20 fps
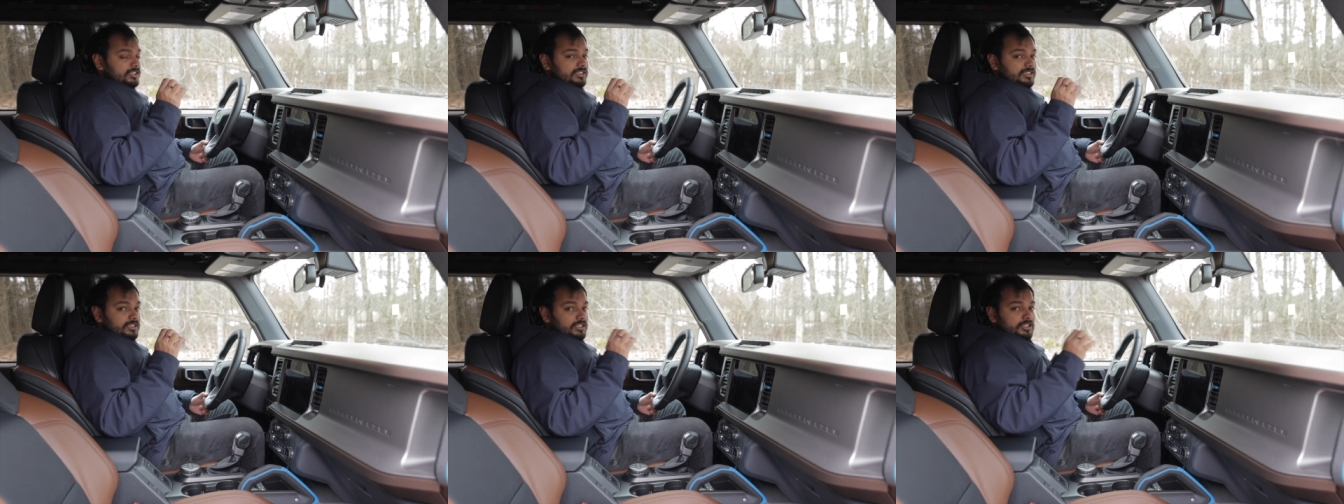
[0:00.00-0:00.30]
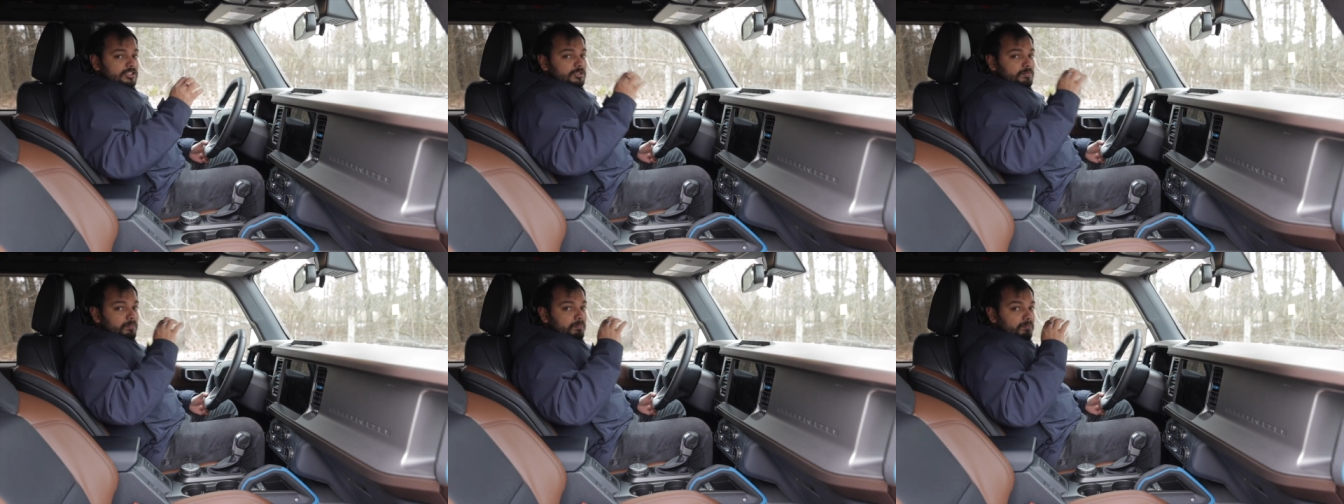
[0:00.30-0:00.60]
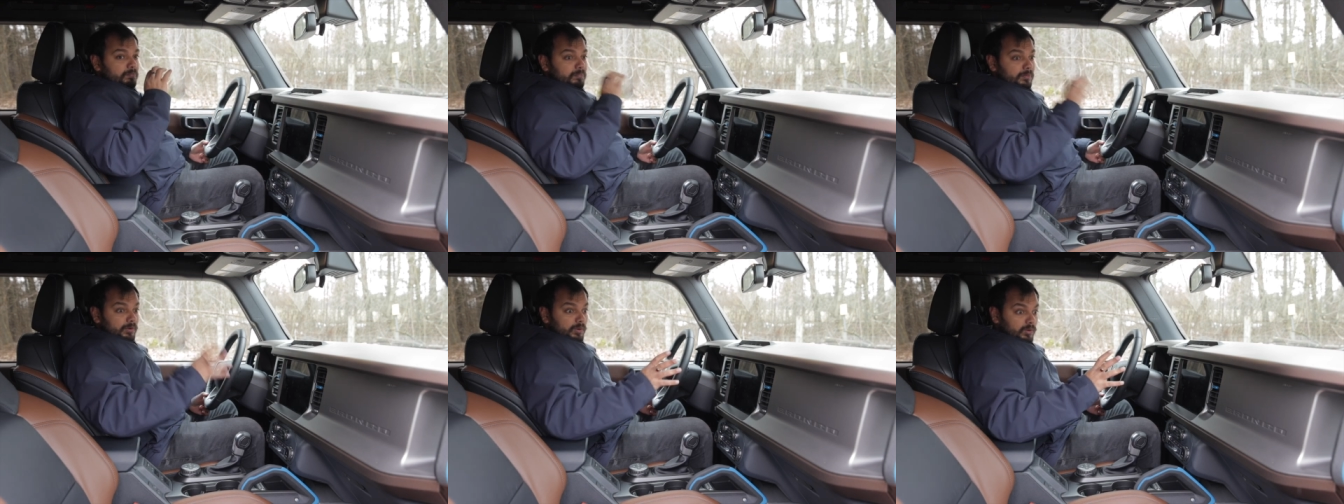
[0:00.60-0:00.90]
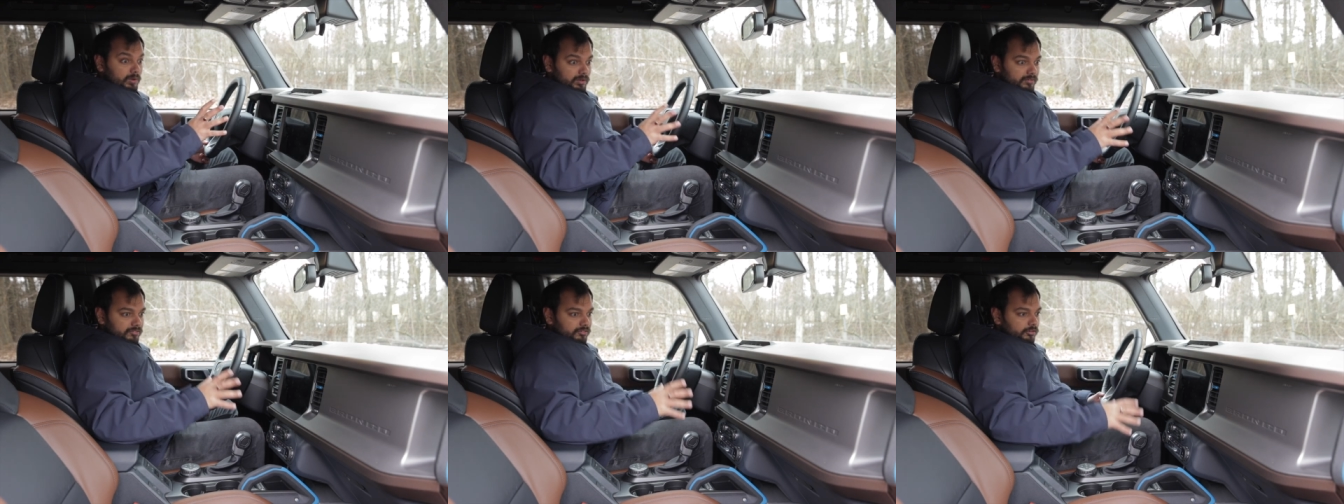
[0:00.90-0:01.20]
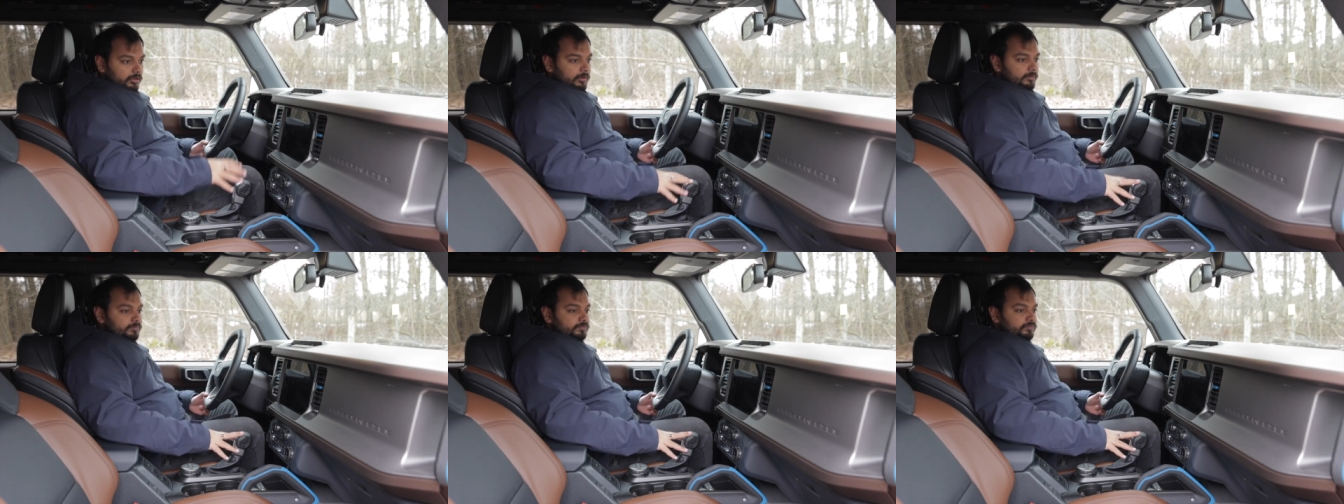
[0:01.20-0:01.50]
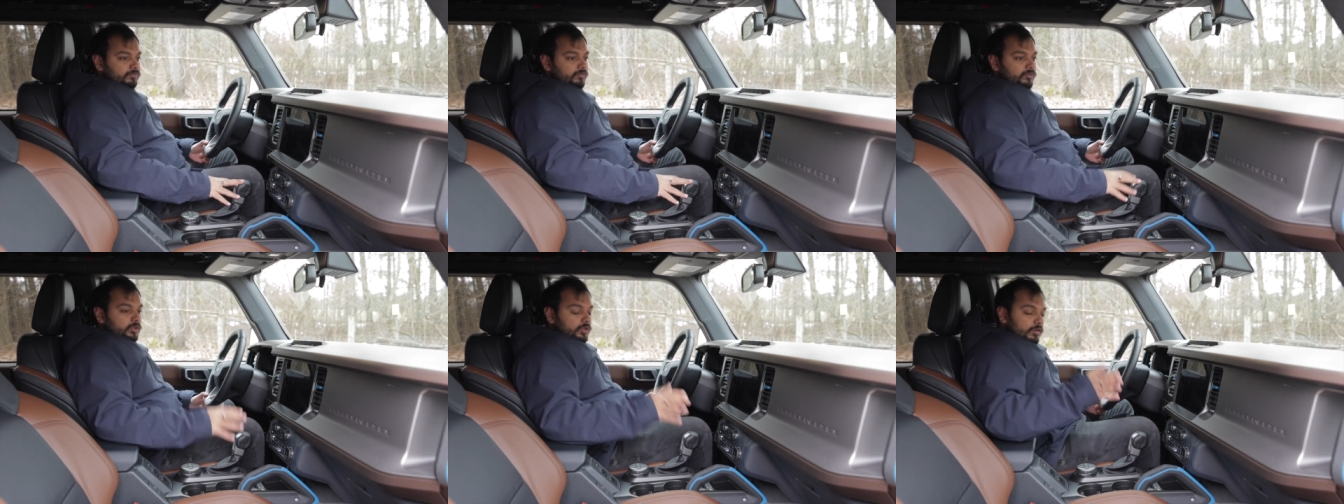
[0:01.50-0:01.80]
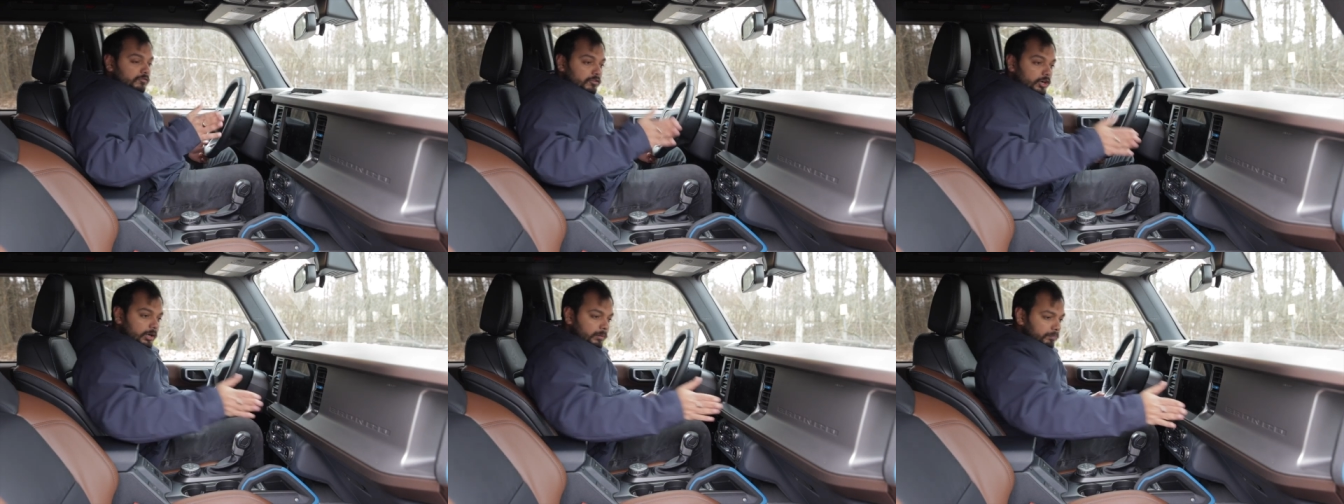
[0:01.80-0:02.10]
It's just beautiful
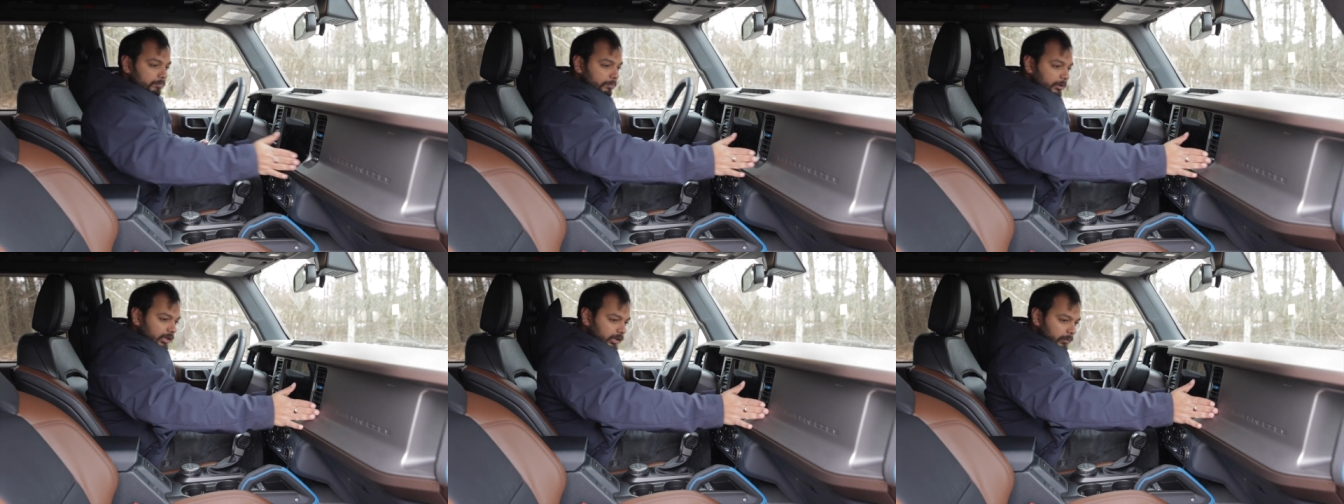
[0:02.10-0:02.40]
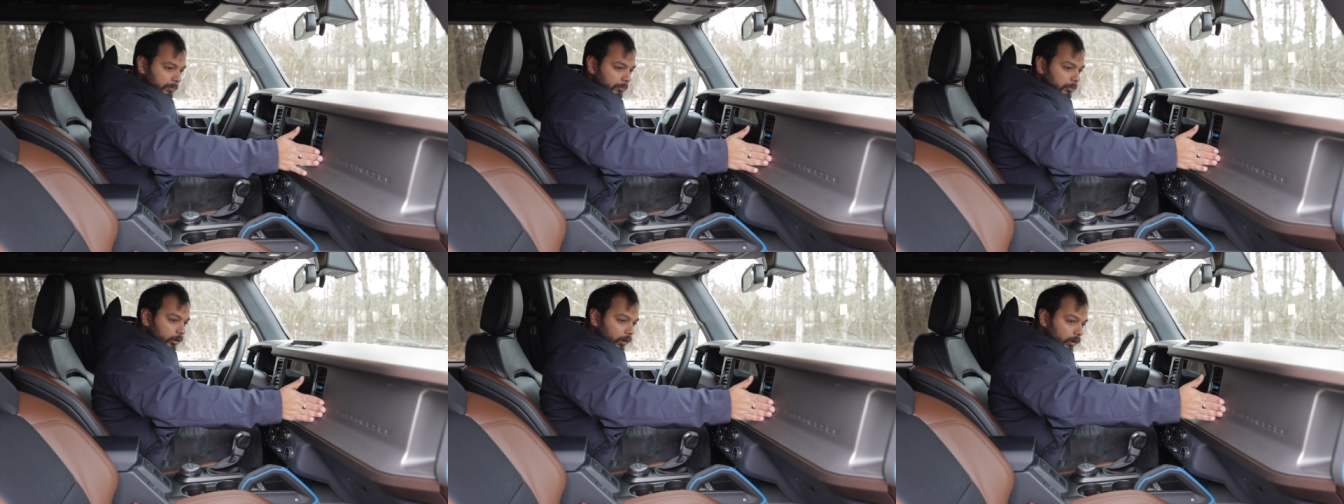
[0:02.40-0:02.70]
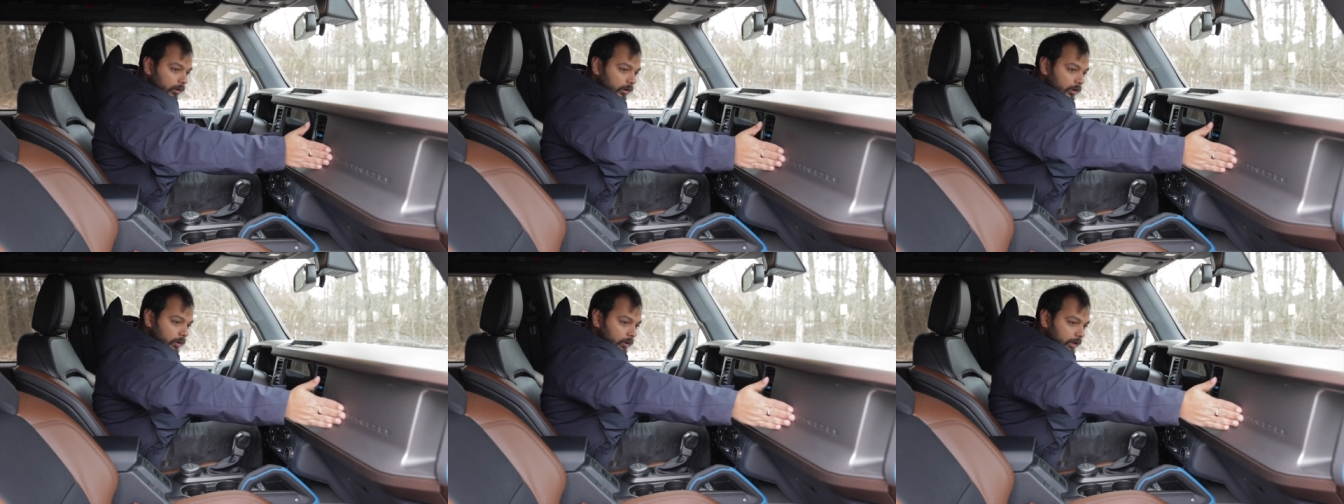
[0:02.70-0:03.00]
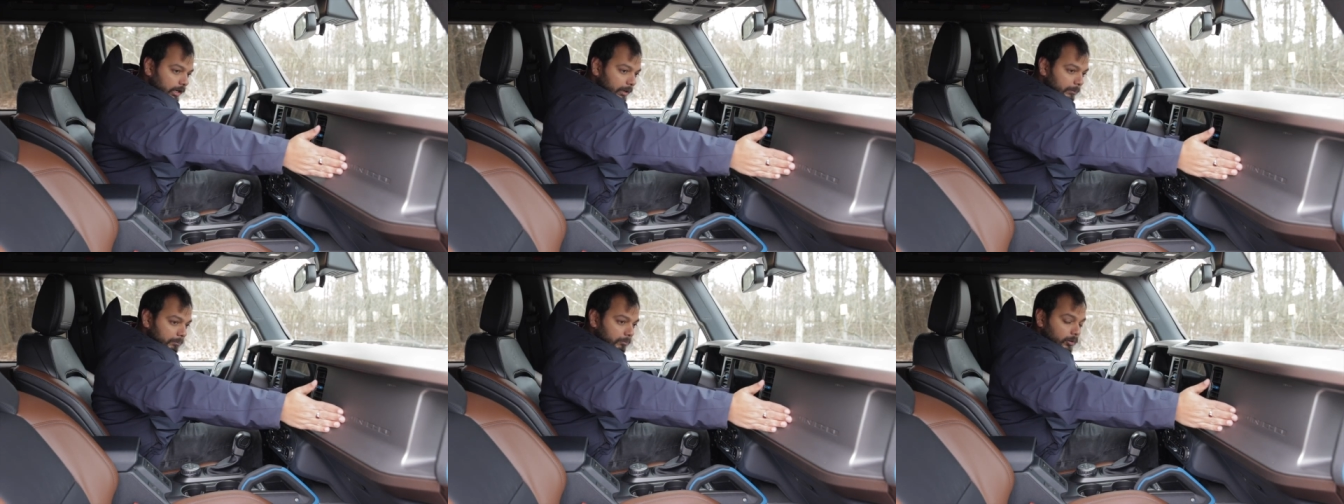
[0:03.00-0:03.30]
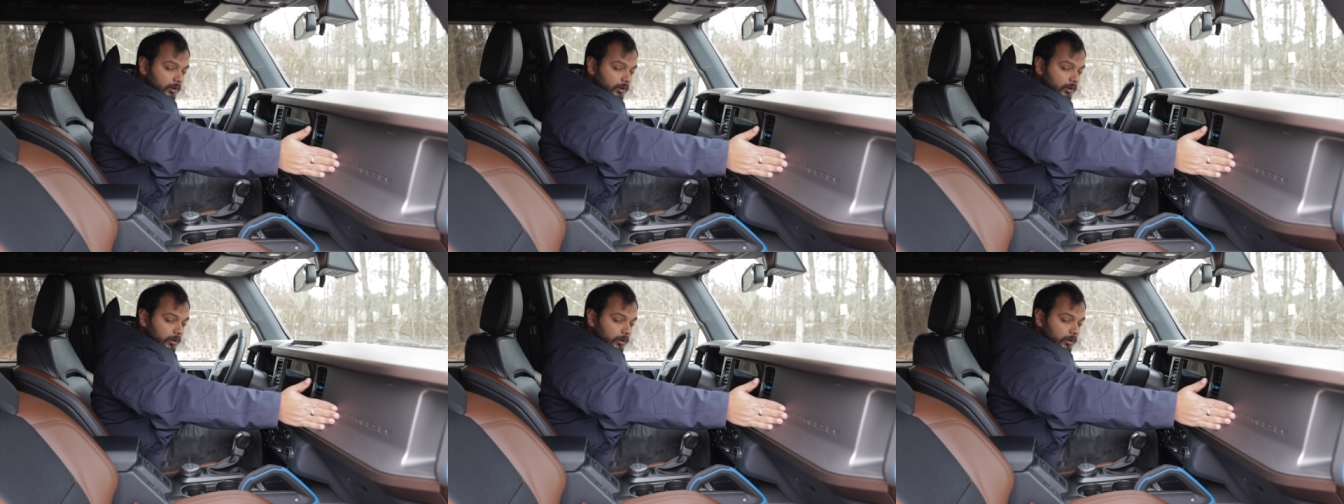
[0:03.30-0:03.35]
you've got big bronco